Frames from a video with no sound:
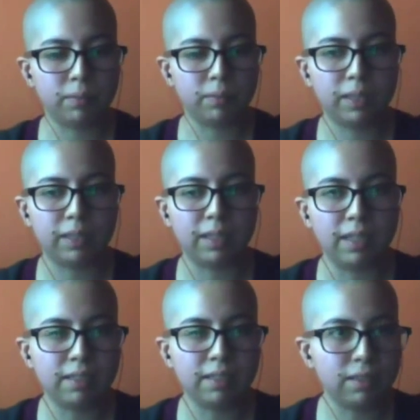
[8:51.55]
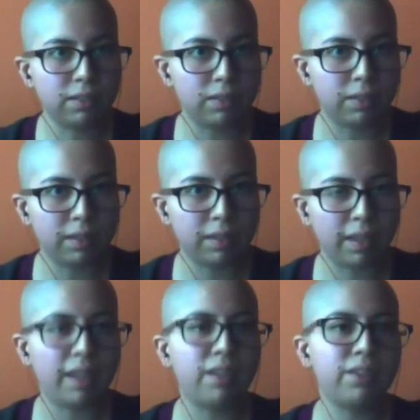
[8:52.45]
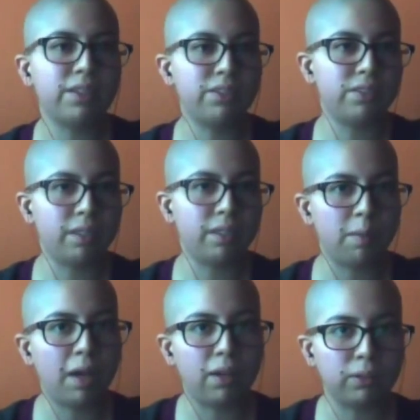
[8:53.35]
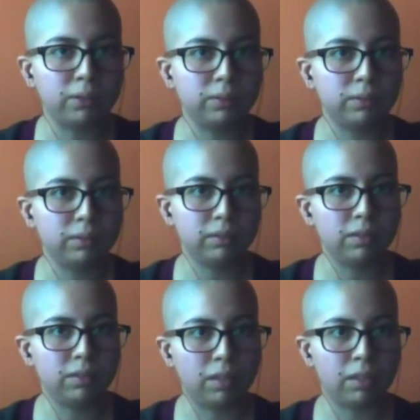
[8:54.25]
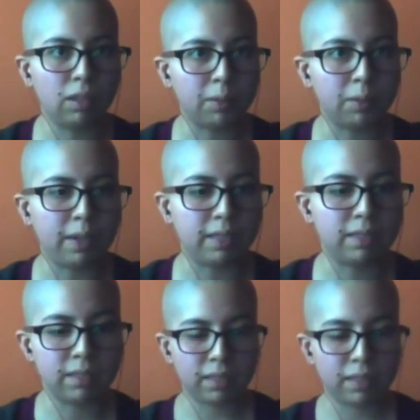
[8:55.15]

well, in essence, the healthcare system, how does it operate?